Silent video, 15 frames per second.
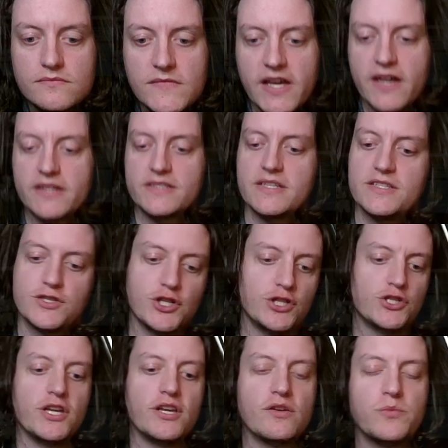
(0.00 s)
Yeah, he says
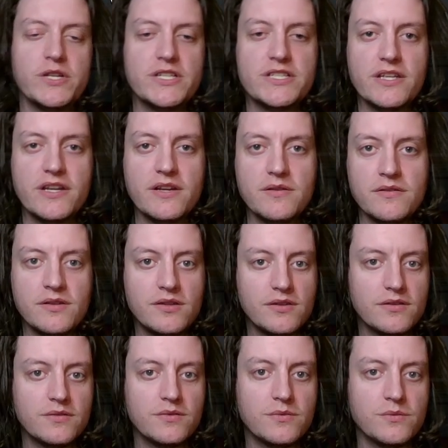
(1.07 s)
GG. We did it.
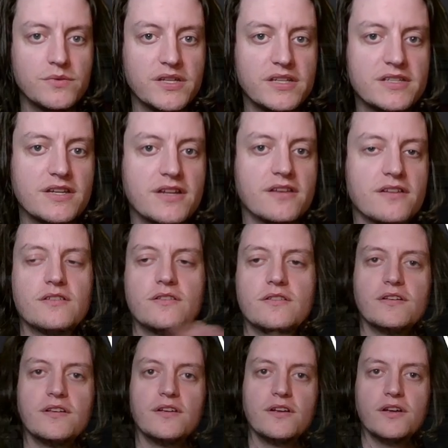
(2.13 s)
We did it.
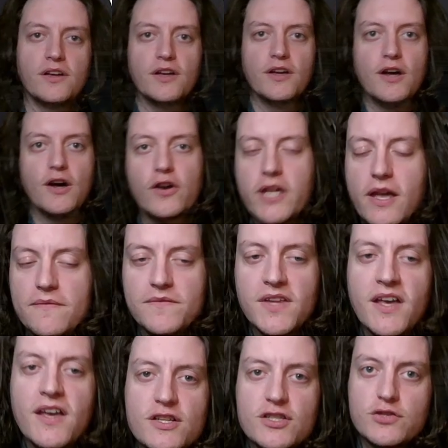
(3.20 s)
Okay.
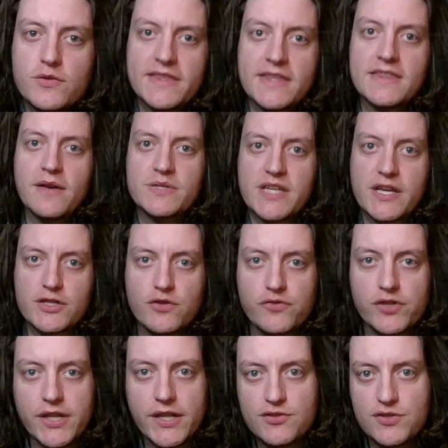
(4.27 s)
So I think that was actually a
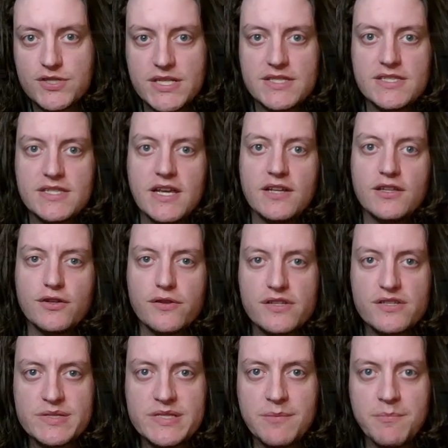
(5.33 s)
really interesting set. This
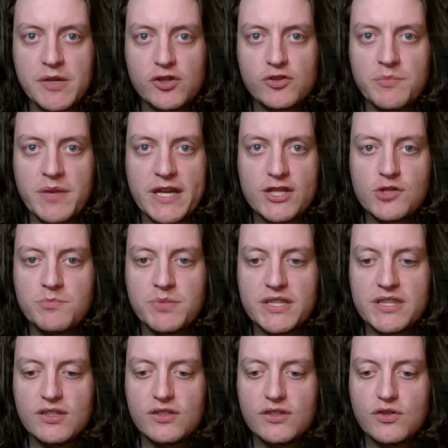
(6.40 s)
was a mirror match, but
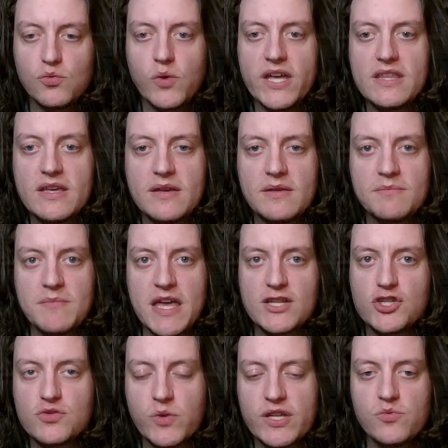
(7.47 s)
the way that
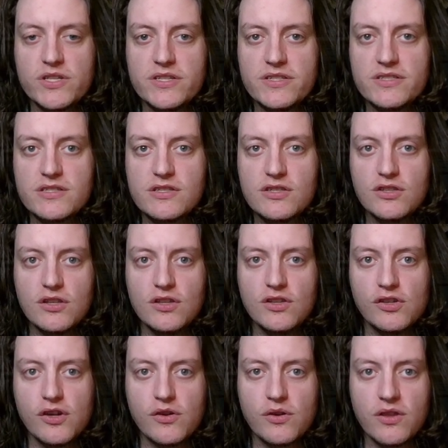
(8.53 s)
matches went was,
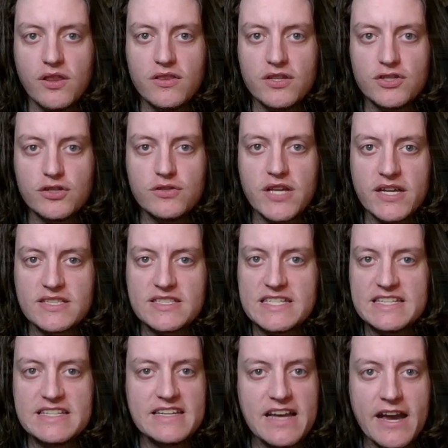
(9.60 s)
the two
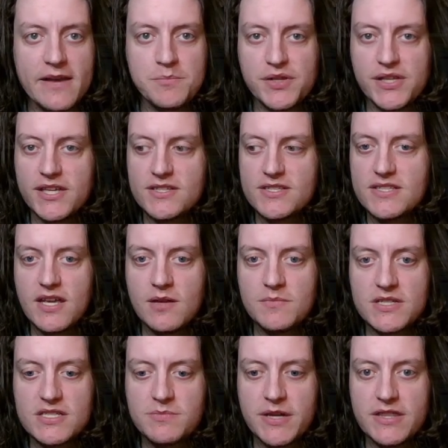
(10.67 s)
decks did not play the
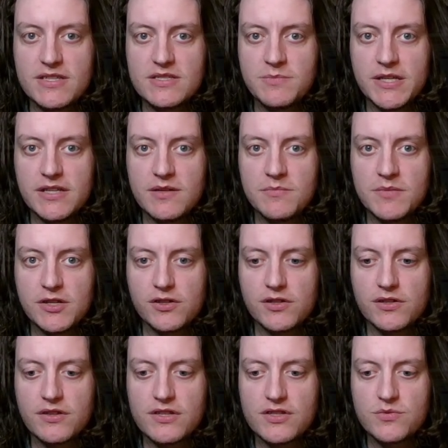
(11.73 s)
same, despite this being a
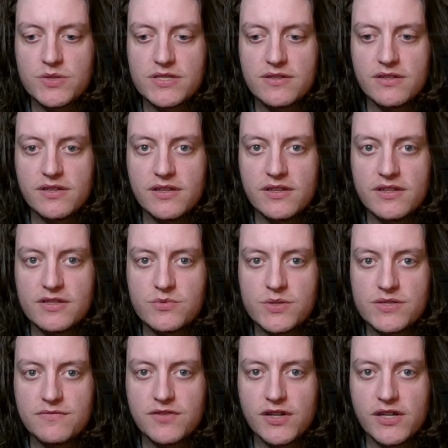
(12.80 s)
mirror. This was a
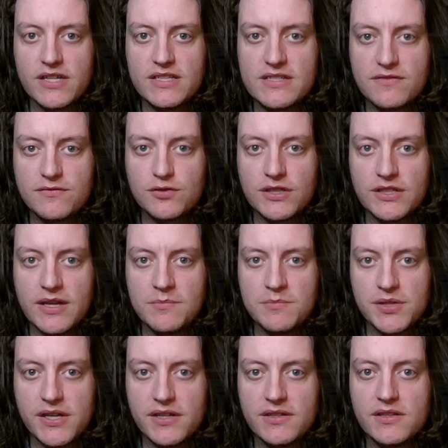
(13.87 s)
very
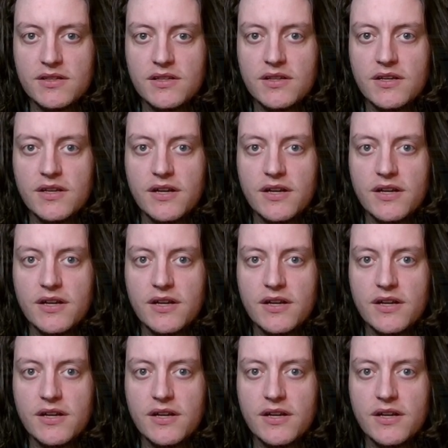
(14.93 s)
different gameplay